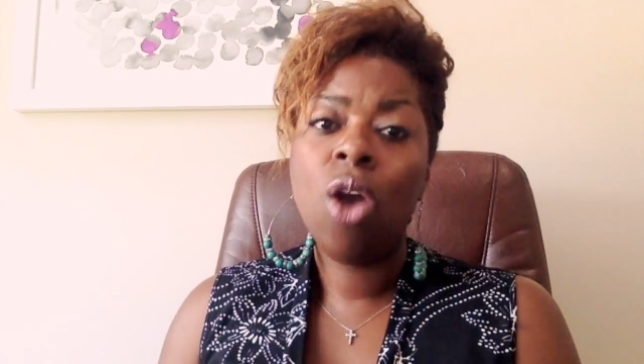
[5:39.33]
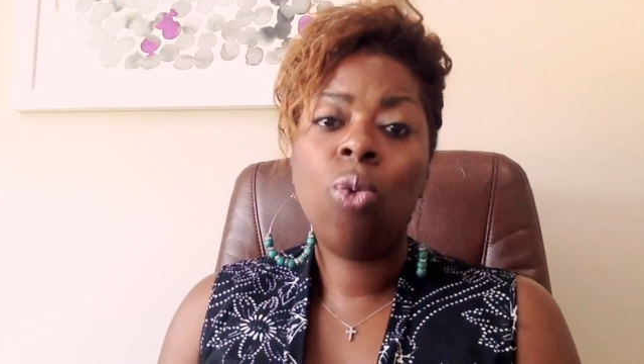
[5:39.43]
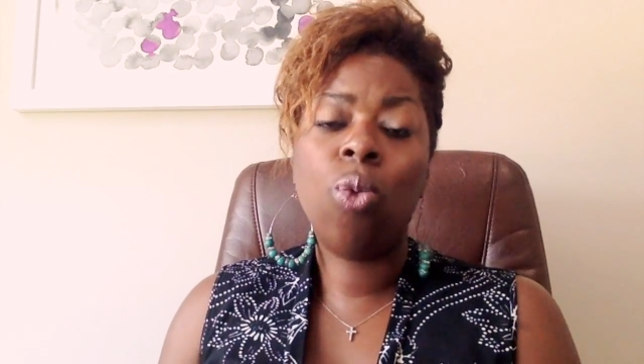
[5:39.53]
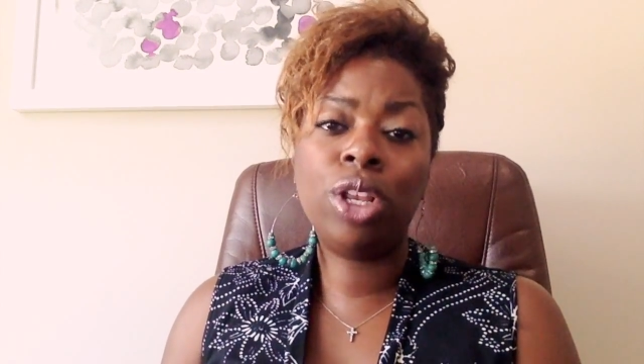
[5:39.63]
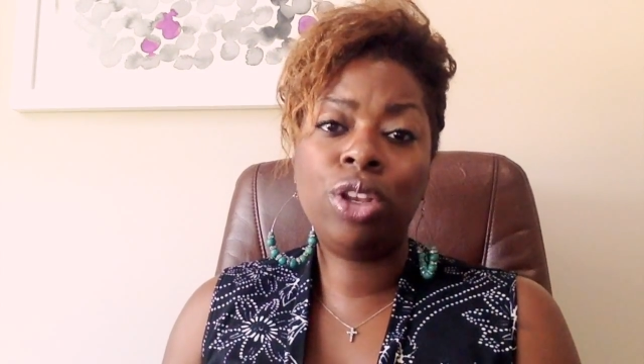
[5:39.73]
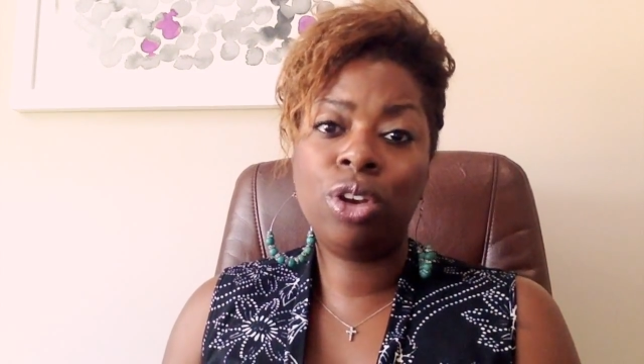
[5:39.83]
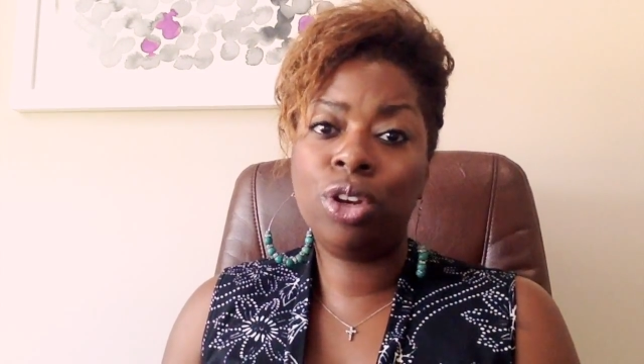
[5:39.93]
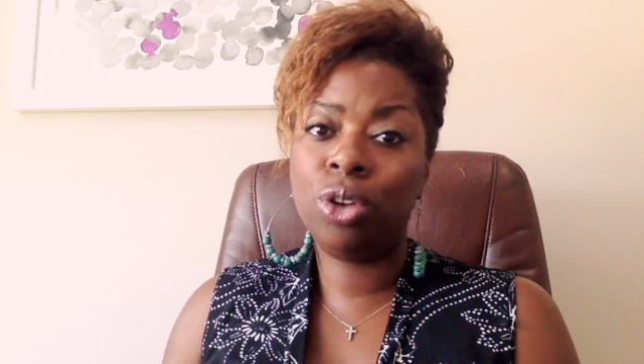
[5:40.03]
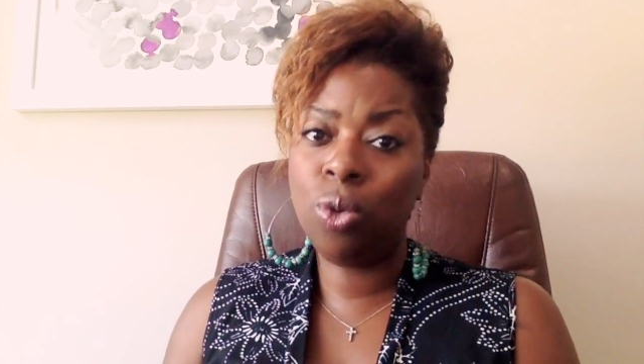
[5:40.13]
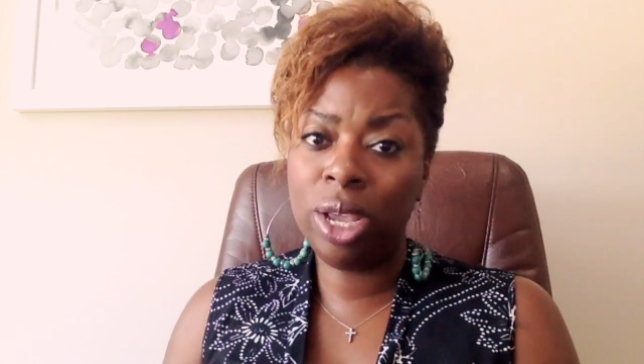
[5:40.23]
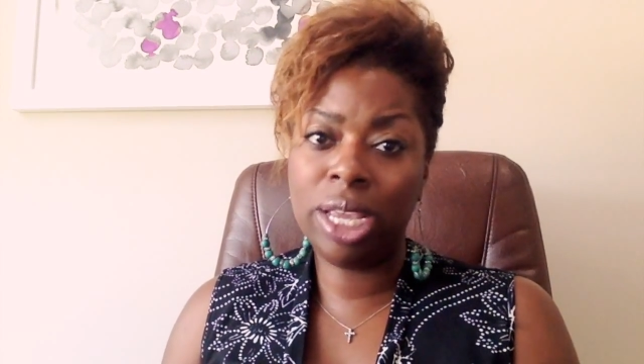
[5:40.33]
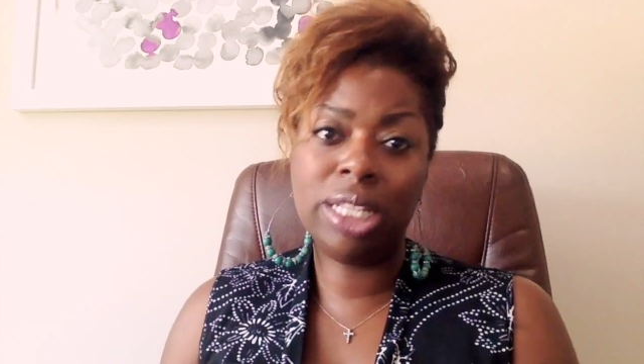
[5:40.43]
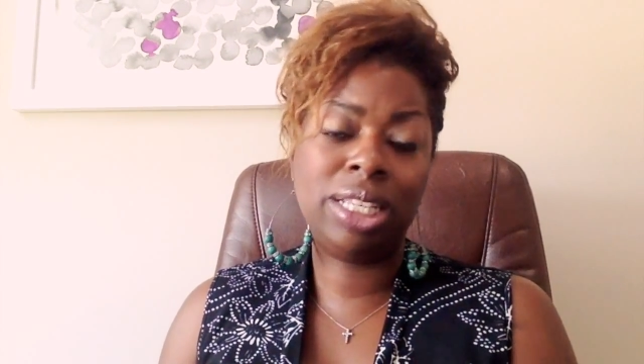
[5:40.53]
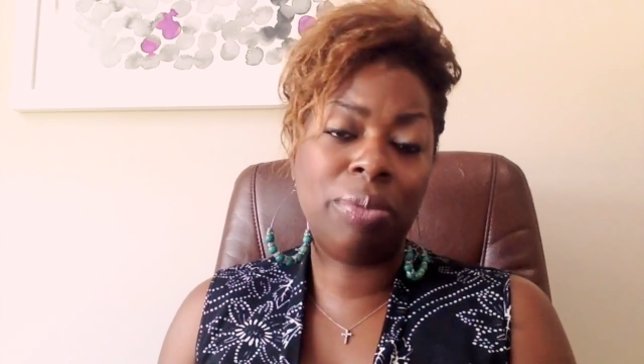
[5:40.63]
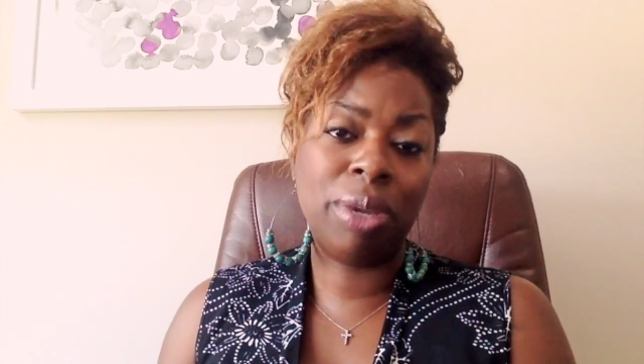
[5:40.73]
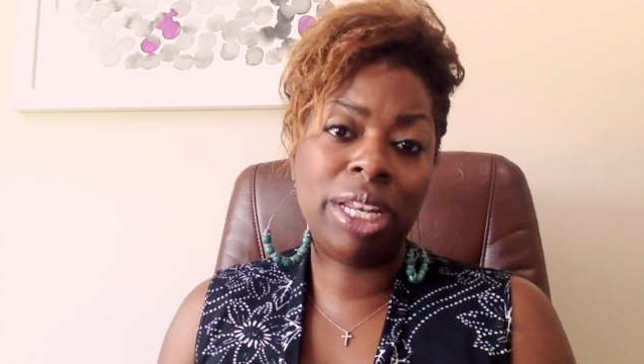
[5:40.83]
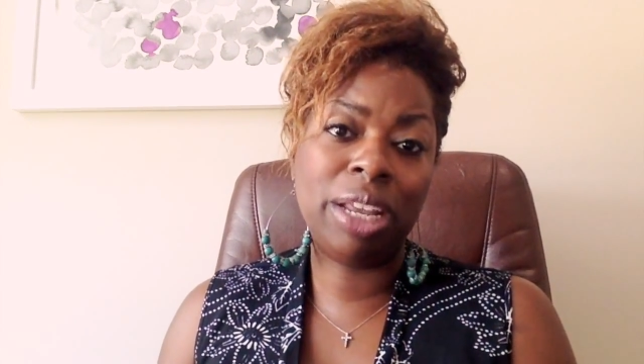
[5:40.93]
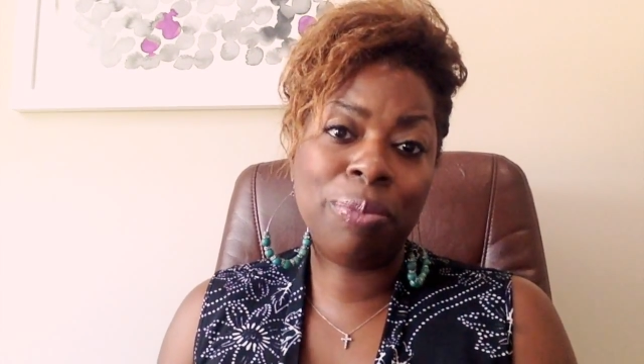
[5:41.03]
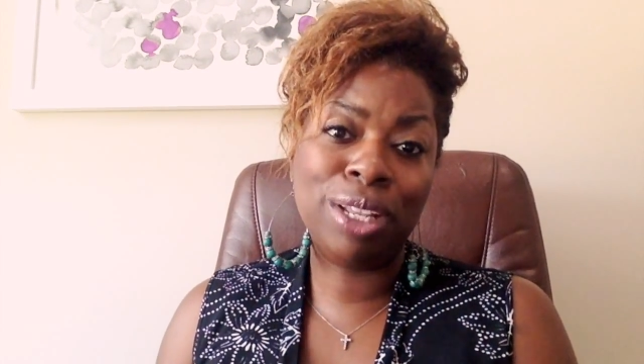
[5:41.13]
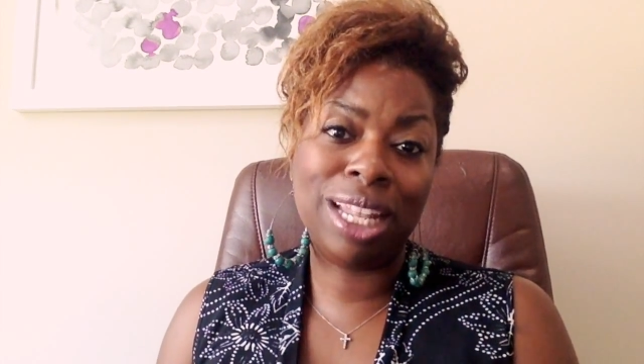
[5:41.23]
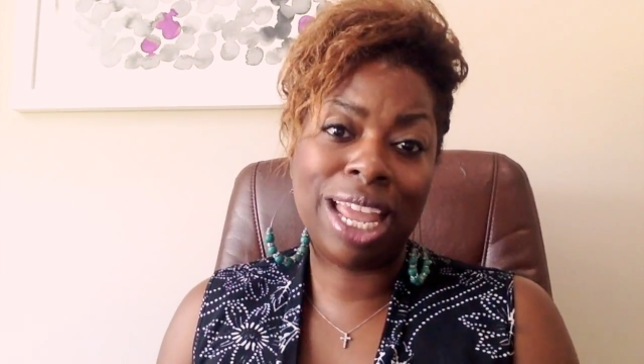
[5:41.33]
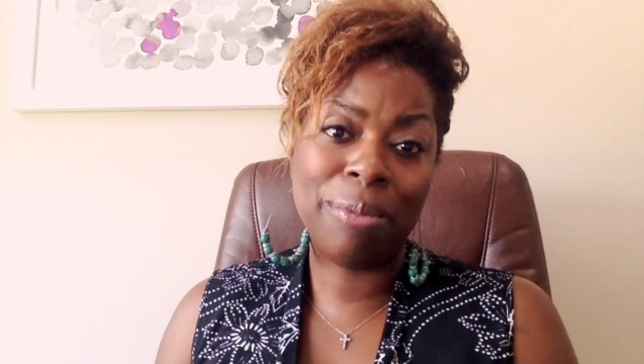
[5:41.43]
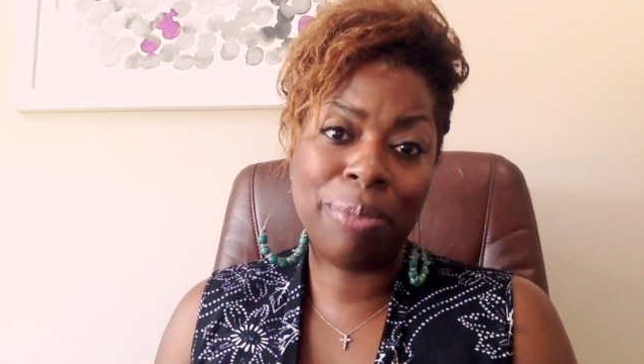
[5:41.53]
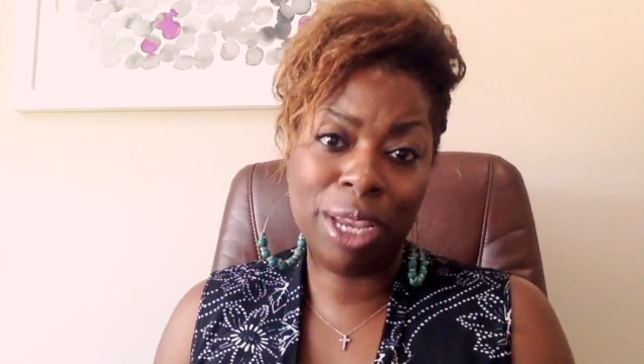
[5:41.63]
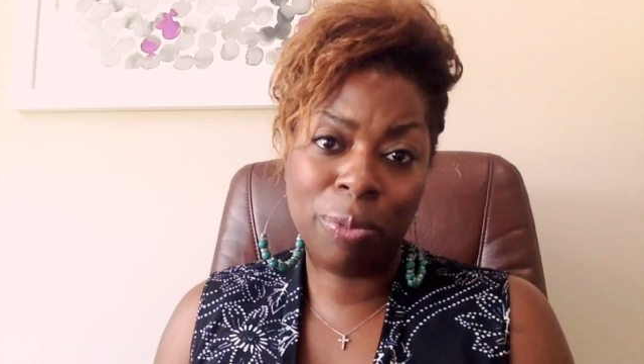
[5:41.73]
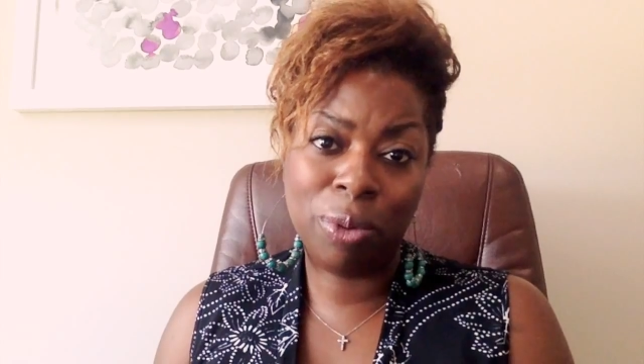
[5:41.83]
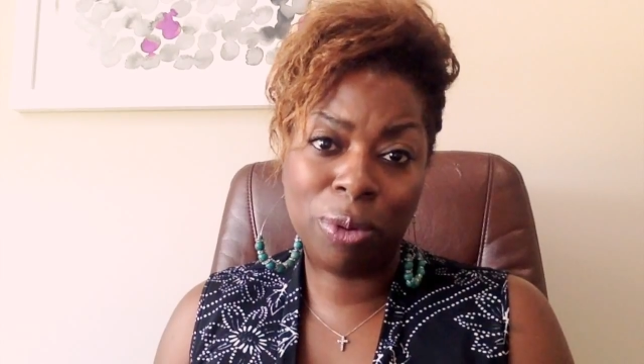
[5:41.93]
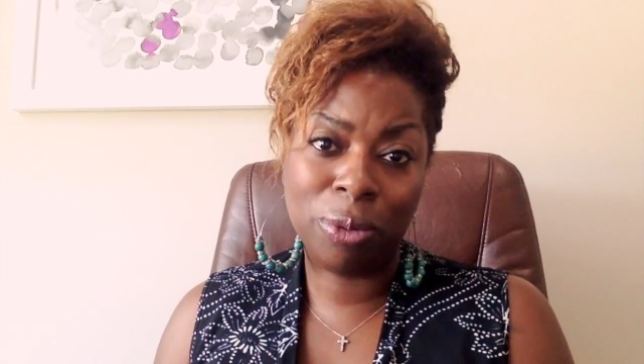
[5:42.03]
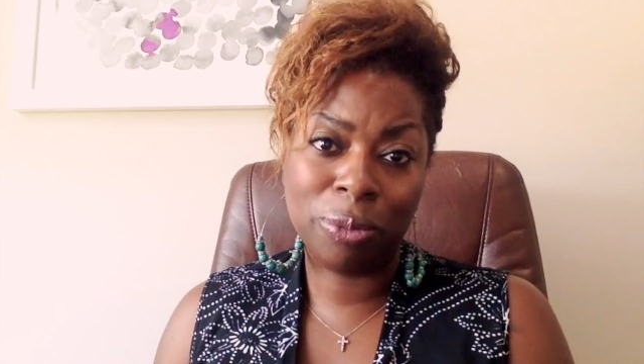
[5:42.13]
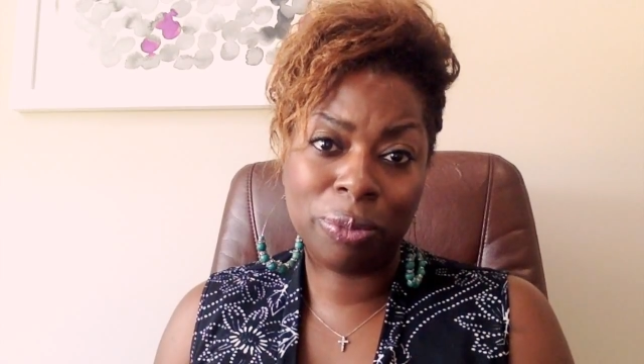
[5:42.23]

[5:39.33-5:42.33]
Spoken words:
when you're doing it to manipulate people.